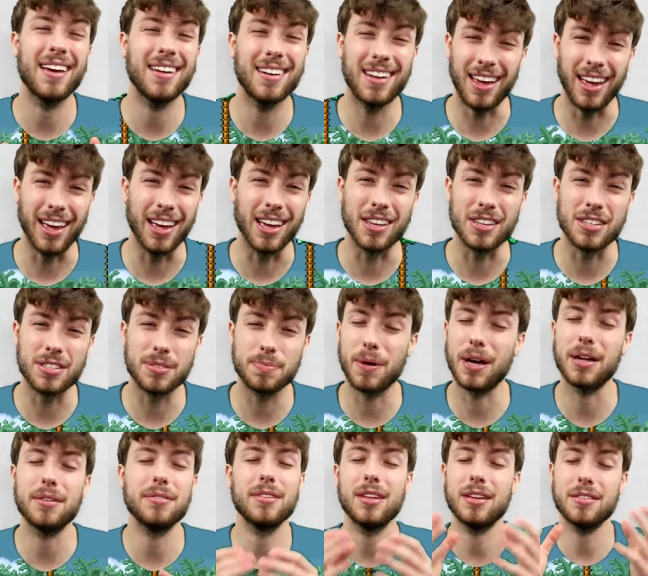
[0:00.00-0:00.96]
it is.
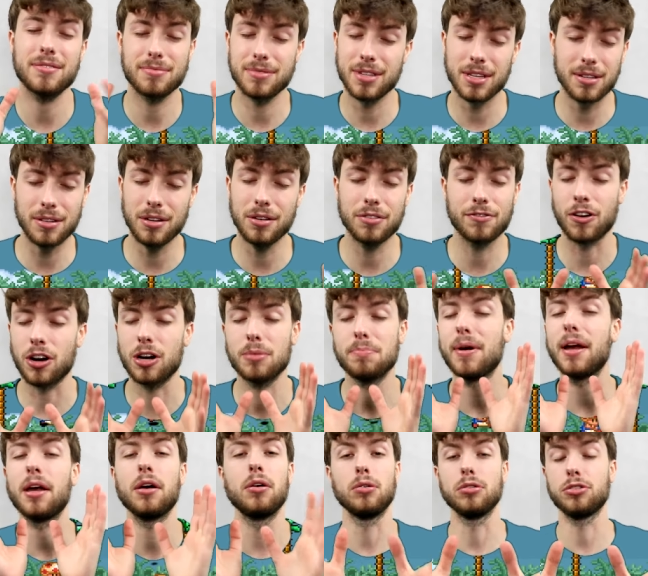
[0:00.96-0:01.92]
But the, you've heard
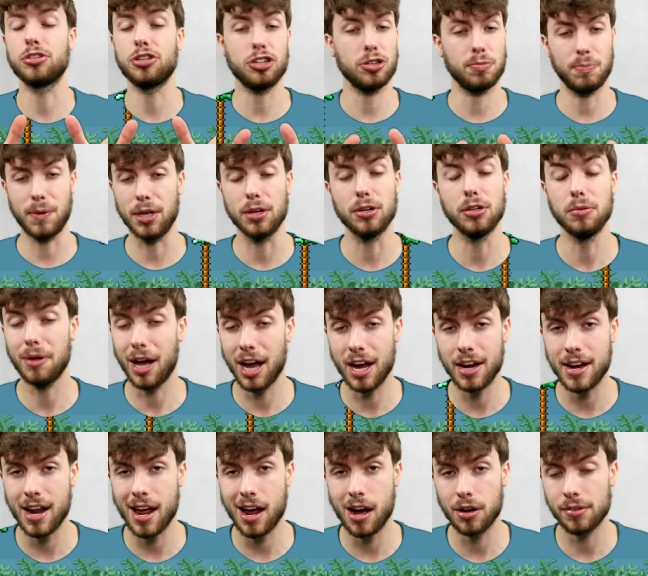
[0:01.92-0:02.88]
my whole spiel
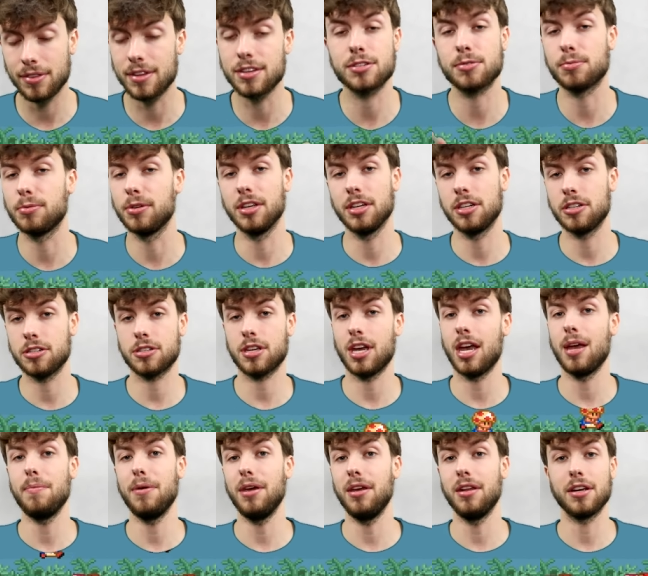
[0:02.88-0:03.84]
by now. This really just
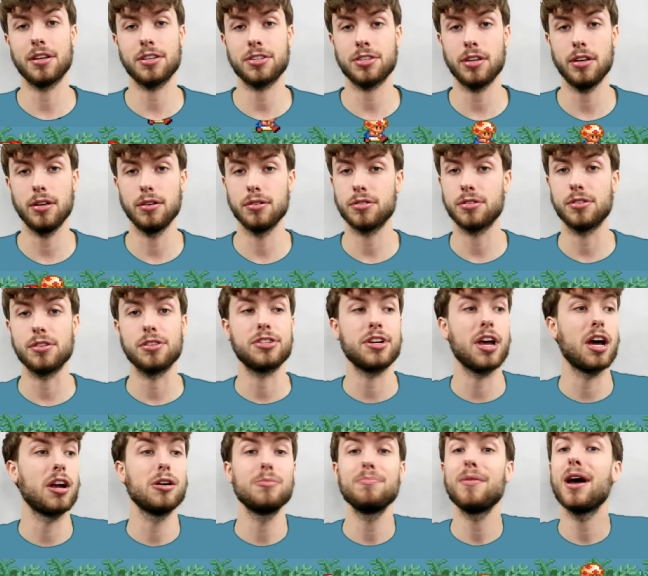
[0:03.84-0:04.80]
gave me an excuse to
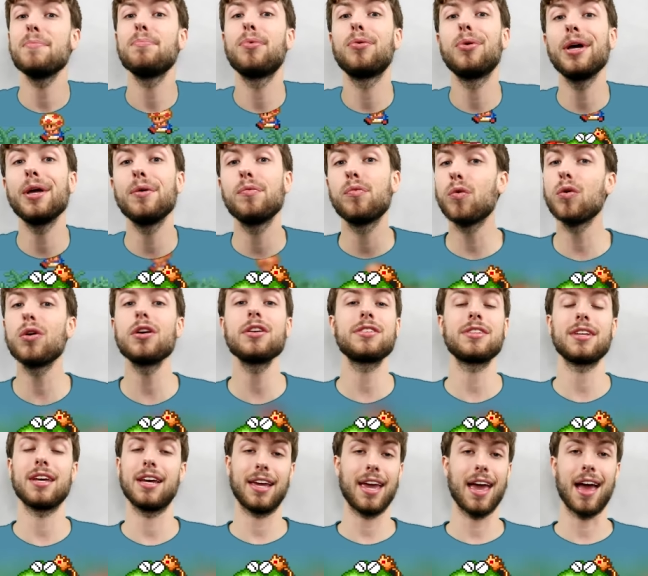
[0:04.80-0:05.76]
shout out my boy
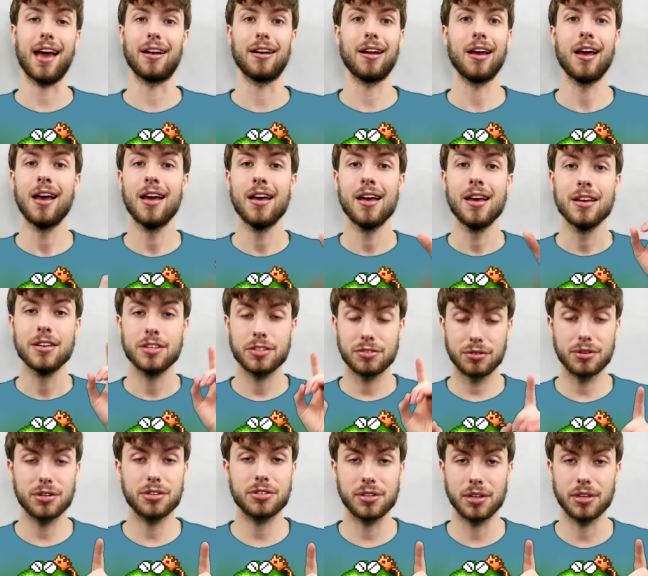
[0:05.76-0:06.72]
Wart again.
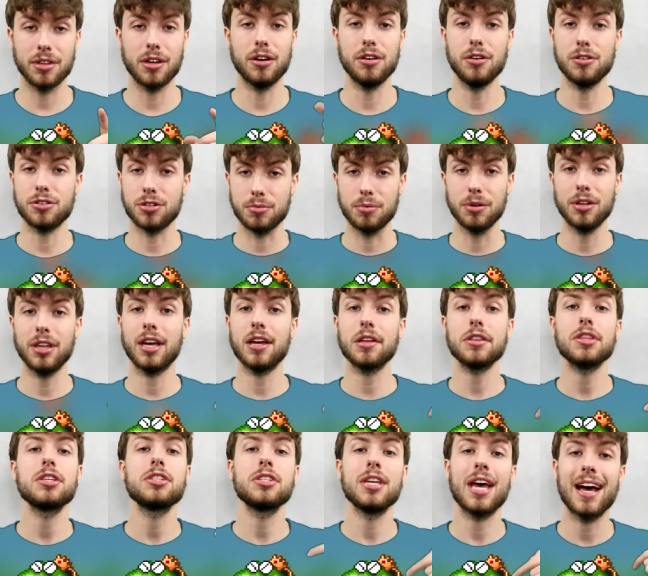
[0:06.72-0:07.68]
Seriously, seriously though, you should really
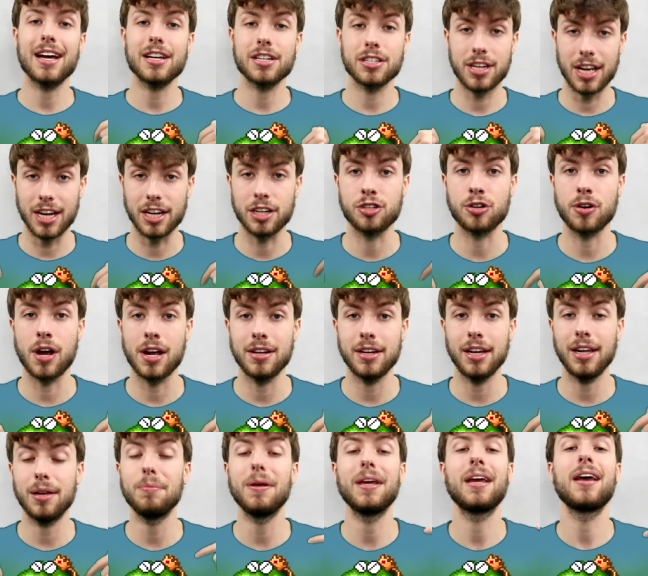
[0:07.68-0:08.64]
get this hashtag
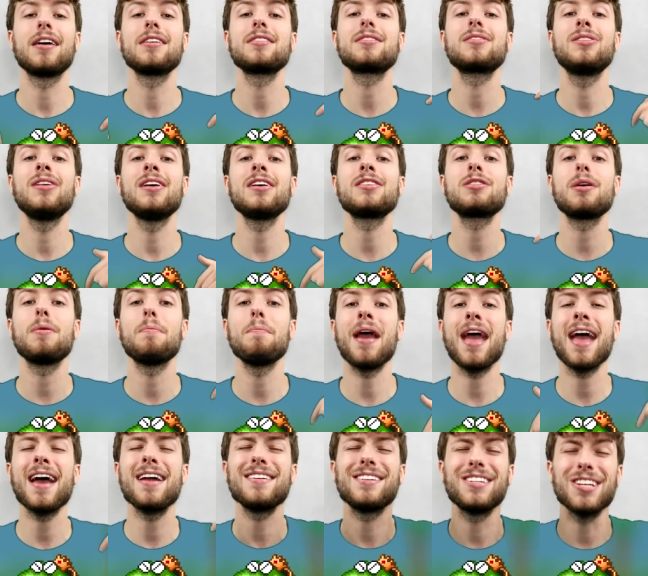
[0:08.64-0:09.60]
trending because this
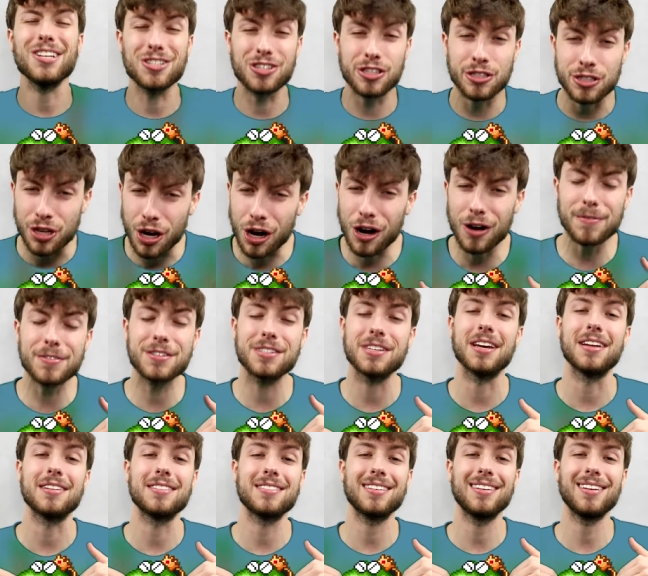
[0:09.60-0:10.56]
man deserves
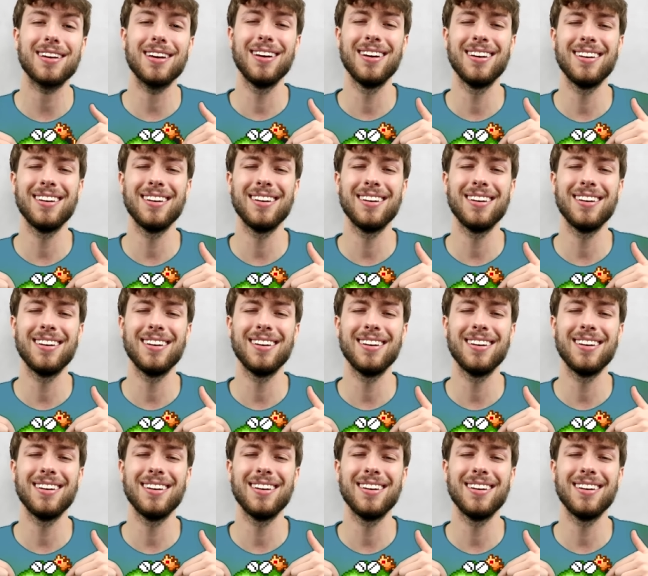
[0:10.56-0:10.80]
it.